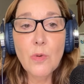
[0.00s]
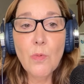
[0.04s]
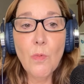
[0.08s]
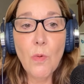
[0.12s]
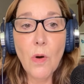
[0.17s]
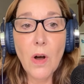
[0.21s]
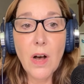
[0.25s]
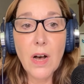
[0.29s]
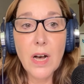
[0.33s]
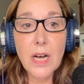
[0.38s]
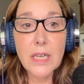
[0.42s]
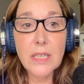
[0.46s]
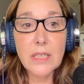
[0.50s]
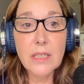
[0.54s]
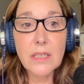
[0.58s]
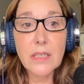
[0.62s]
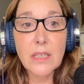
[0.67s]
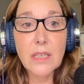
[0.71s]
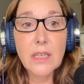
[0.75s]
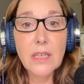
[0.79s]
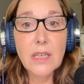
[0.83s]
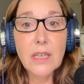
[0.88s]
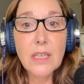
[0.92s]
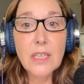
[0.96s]
want
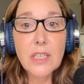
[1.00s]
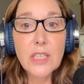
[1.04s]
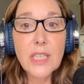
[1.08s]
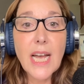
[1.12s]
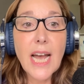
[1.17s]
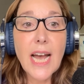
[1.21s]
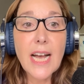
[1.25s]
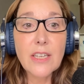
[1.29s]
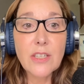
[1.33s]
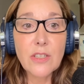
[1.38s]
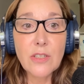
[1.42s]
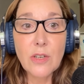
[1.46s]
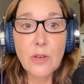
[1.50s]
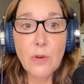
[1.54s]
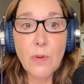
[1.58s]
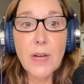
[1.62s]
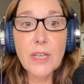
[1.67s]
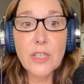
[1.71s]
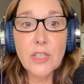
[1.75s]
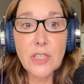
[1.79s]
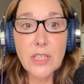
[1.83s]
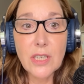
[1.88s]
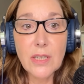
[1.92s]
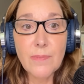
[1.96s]
to ask the
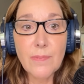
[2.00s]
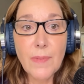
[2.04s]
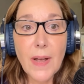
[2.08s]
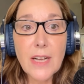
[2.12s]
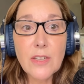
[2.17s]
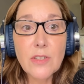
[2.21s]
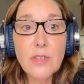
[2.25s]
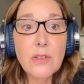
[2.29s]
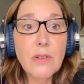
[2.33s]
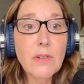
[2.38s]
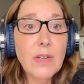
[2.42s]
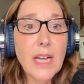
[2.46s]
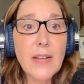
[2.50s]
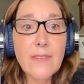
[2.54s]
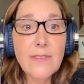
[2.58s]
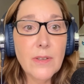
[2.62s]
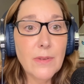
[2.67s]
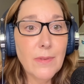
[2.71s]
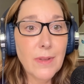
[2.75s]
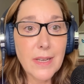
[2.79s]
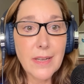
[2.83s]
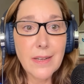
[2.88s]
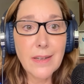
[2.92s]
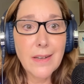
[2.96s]
question back. So you don't have
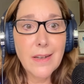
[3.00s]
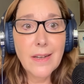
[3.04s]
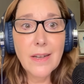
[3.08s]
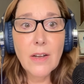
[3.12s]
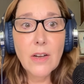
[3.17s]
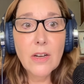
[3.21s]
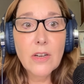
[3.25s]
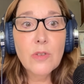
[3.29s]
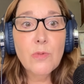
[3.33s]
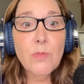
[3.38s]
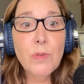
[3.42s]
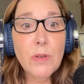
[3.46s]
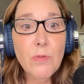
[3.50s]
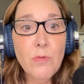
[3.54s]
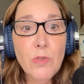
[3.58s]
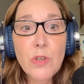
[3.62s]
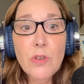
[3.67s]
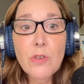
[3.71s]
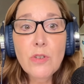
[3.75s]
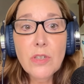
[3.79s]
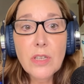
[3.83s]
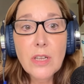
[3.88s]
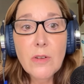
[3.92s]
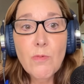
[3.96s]
to, because we
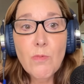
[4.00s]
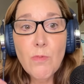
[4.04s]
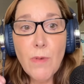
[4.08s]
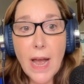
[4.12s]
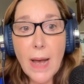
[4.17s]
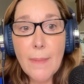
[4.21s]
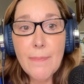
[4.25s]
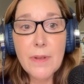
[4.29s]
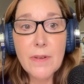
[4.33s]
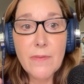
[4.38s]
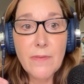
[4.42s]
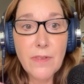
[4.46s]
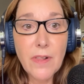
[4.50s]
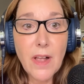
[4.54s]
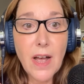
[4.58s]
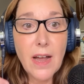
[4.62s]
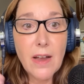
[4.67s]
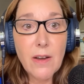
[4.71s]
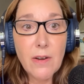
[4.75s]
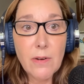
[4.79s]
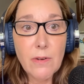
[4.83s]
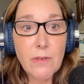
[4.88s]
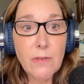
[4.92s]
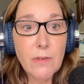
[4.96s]
usually rapid
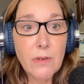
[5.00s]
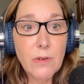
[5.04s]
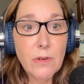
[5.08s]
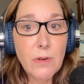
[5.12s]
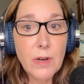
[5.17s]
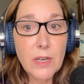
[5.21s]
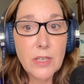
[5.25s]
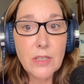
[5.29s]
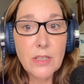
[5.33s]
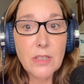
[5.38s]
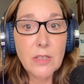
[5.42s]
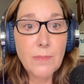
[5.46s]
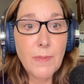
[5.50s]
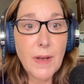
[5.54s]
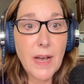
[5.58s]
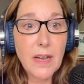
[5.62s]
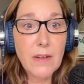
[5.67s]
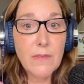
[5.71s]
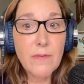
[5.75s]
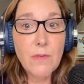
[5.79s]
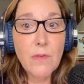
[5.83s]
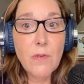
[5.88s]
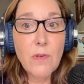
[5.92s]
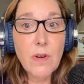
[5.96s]
fire questions
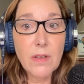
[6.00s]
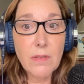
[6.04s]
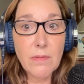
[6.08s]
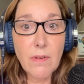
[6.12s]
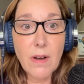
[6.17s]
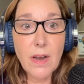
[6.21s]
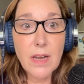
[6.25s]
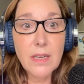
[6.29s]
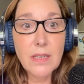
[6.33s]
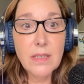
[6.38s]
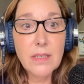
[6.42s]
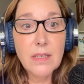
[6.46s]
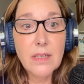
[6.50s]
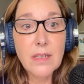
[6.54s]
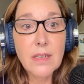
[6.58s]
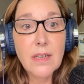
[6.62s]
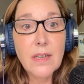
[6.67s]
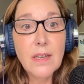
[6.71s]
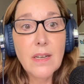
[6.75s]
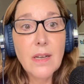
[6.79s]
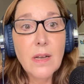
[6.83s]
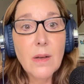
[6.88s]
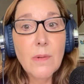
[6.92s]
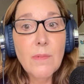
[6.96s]
back and forth, right?
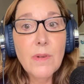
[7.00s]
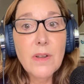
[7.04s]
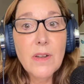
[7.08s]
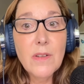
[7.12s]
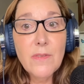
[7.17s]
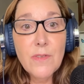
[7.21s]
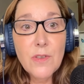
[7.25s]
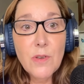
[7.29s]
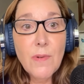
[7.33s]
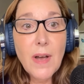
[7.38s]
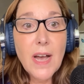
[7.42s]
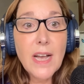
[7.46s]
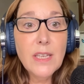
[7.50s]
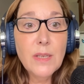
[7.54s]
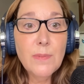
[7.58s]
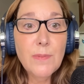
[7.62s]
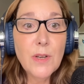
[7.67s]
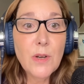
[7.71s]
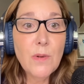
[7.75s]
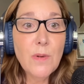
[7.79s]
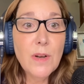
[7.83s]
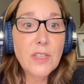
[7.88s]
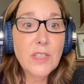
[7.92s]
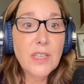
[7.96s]
But if you ask
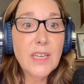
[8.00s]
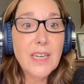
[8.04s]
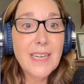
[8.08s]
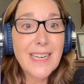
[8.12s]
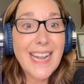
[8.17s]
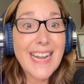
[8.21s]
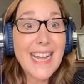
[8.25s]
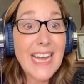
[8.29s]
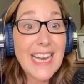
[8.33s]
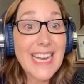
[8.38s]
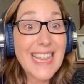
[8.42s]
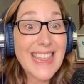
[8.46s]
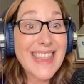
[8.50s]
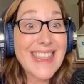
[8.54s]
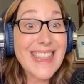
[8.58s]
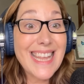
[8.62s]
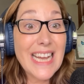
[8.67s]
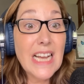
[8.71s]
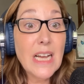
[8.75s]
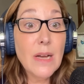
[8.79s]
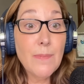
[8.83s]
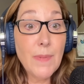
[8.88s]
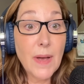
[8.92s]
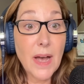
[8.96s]
me a question and I kind of
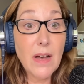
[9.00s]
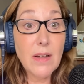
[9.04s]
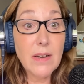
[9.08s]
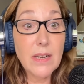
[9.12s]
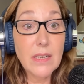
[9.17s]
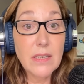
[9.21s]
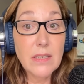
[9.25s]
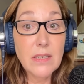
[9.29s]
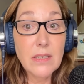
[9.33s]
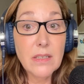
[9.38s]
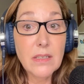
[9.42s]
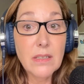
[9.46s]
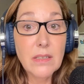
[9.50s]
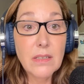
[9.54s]
think about it